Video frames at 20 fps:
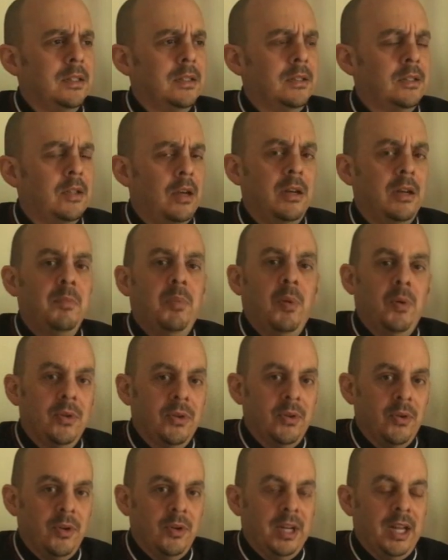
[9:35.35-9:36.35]
Saw it in
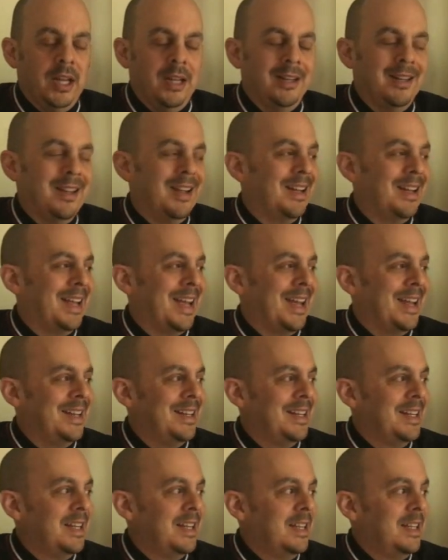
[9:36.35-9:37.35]
Portland, Oregon
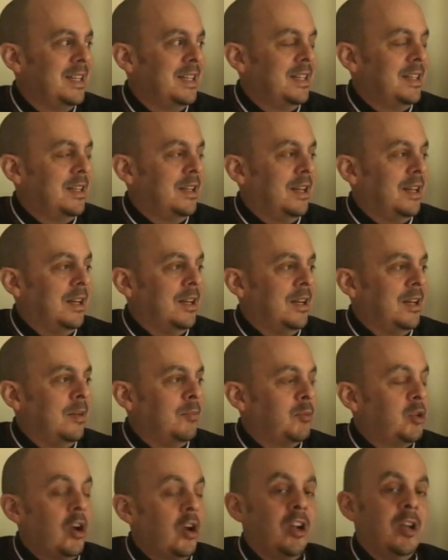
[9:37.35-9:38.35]
again,
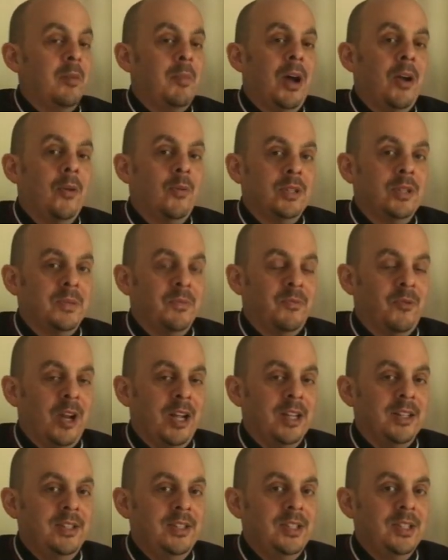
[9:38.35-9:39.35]
talking about it with some
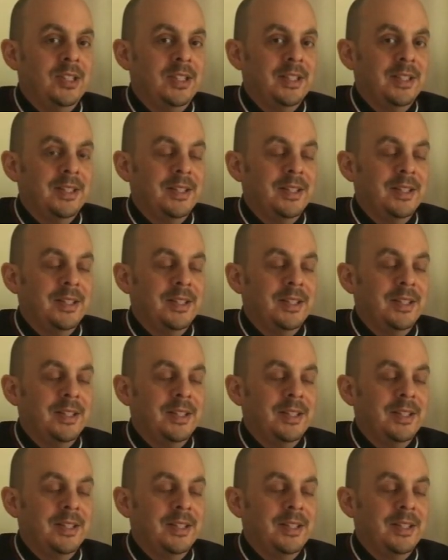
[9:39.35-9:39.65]
friends,